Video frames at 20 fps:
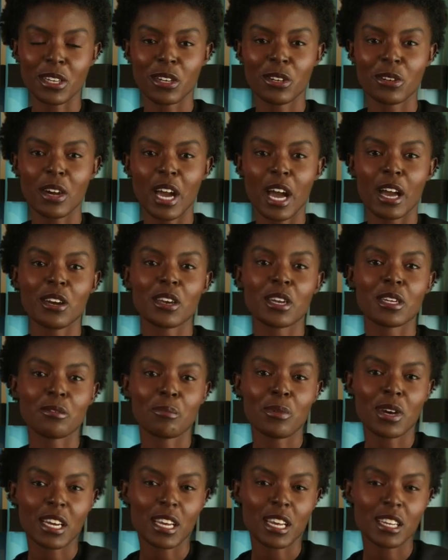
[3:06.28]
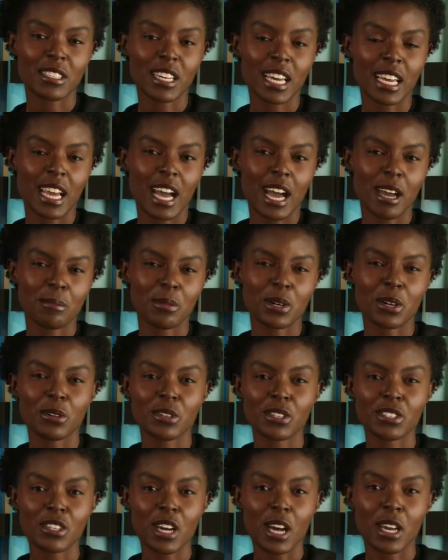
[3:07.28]
not just because AI builds
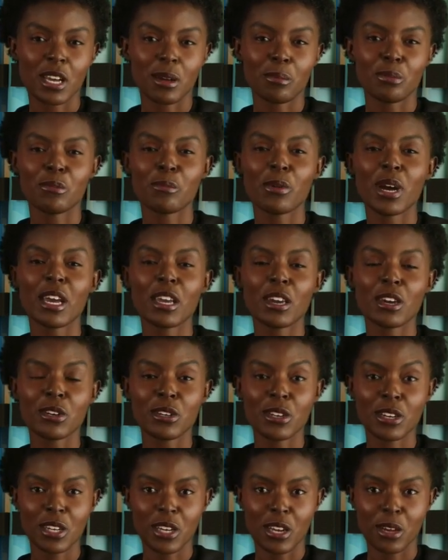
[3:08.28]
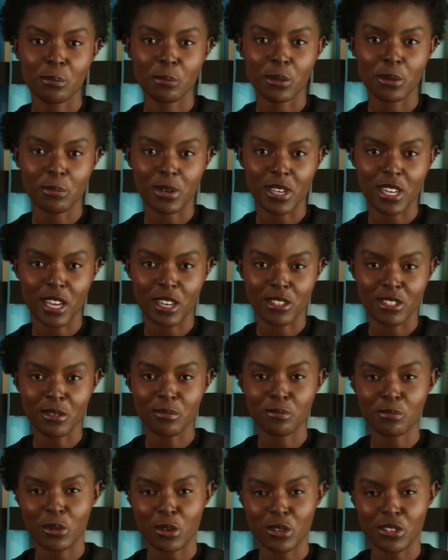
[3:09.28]
startups better, but because it
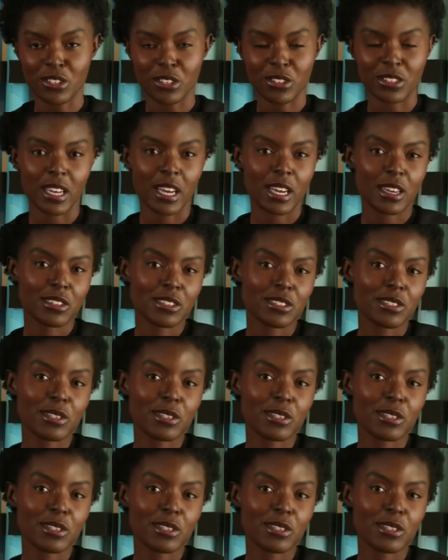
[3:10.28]
forces us,